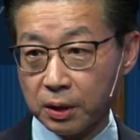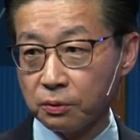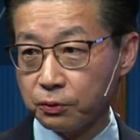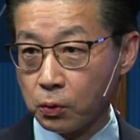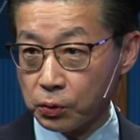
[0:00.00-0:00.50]
Of
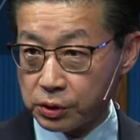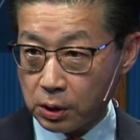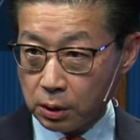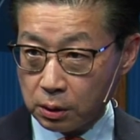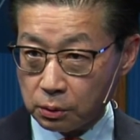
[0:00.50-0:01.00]
course,
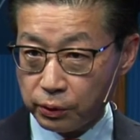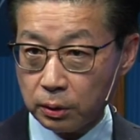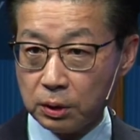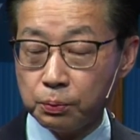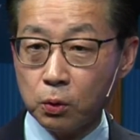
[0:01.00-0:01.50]
the real
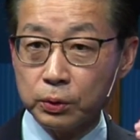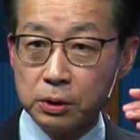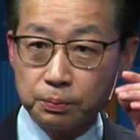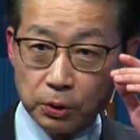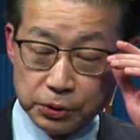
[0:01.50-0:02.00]
important
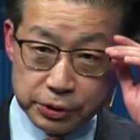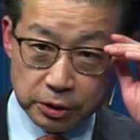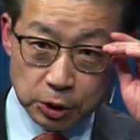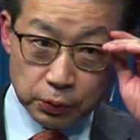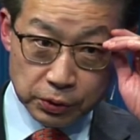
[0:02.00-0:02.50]

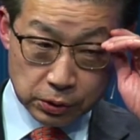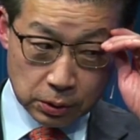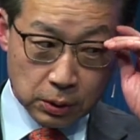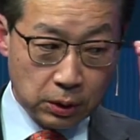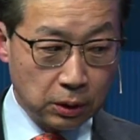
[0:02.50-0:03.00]
personage was
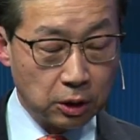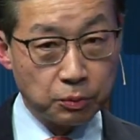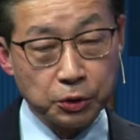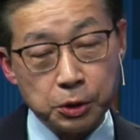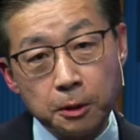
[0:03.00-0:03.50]
Kim
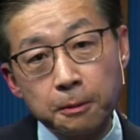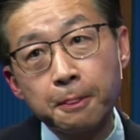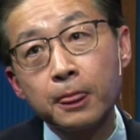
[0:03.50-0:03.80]
Yo-jong.